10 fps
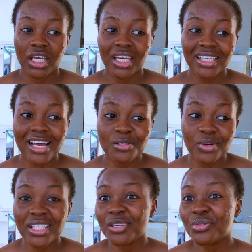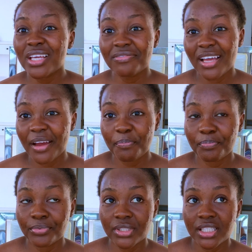In as much, it was after I
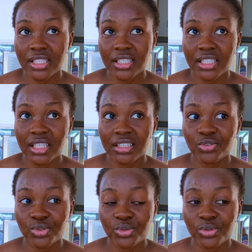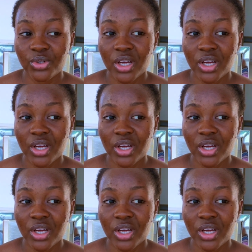bought it too.